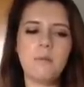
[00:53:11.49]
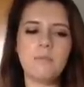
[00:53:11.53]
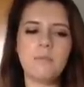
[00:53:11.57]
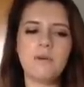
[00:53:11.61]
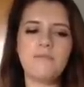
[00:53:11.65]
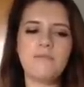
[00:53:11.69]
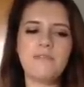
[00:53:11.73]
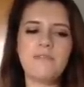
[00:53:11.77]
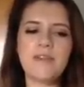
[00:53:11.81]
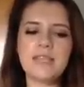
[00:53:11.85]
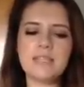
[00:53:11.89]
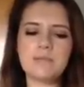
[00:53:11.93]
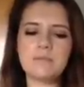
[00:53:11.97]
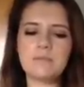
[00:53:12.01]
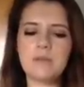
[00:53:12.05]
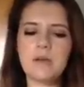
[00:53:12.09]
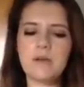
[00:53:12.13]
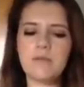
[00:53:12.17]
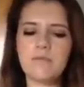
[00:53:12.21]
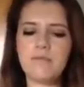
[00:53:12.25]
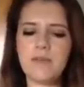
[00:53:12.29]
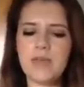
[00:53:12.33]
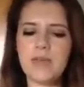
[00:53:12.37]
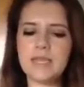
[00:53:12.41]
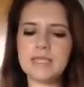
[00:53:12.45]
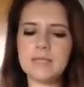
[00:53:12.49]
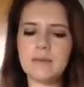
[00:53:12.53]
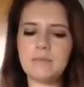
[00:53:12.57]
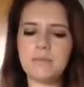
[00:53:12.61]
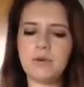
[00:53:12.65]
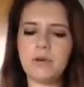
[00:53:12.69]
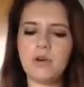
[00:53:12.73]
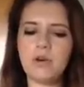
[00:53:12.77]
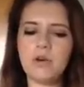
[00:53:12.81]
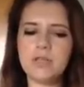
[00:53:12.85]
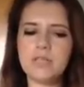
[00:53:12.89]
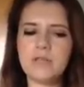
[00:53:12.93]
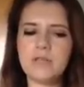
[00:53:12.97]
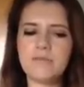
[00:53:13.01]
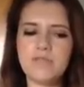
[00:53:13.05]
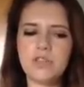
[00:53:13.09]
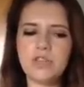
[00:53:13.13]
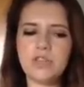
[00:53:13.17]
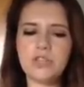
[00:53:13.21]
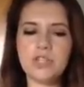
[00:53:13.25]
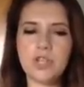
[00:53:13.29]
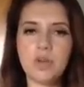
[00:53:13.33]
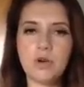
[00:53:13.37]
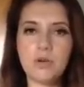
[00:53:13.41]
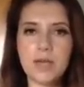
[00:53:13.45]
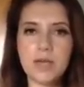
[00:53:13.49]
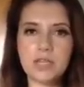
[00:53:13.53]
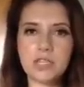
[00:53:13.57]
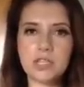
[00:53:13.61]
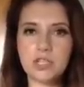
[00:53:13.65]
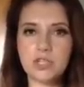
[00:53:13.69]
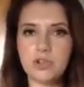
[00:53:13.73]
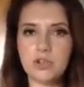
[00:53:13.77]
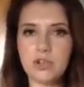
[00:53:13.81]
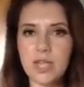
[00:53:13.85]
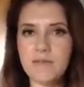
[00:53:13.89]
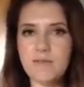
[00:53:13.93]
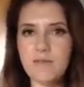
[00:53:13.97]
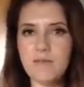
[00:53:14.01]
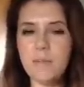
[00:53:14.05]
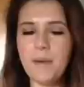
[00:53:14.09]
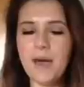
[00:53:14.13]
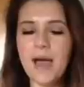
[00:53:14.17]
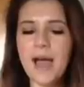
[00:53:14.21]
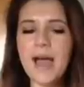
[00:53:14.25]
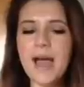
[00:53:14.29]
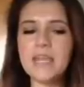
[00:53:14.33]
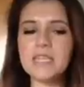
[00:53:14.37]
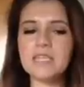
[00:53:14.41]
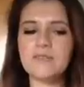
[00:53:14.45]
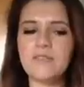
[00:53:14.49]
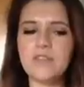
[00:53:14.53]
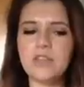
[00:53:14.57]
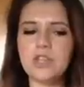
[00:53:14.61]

But this month it's important that you don't get stuck in the past,